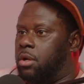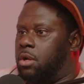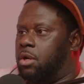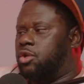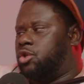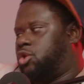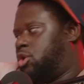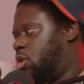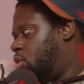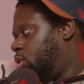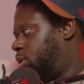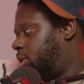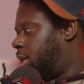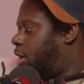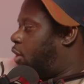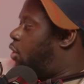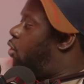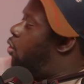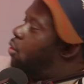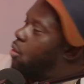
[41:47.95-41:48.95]
So it's
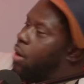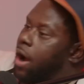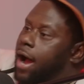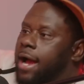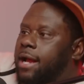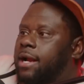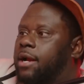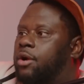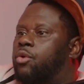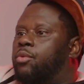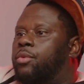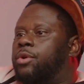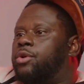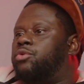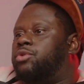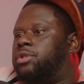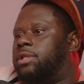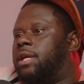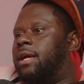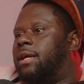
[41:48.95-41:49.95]
like cool. All right, I know where you
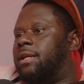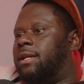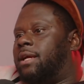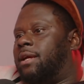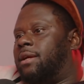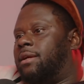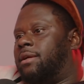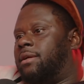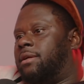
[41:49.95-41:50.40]
stand at.